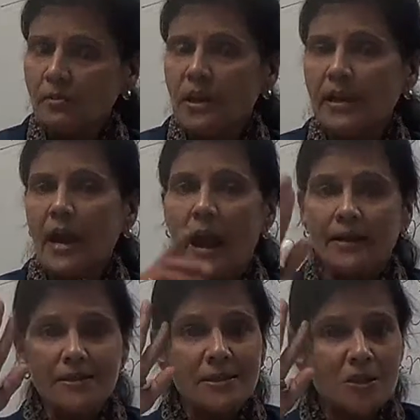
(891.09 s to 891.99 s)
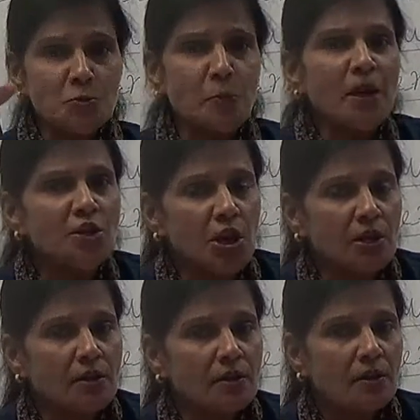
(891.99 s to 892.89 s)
League had a suspicion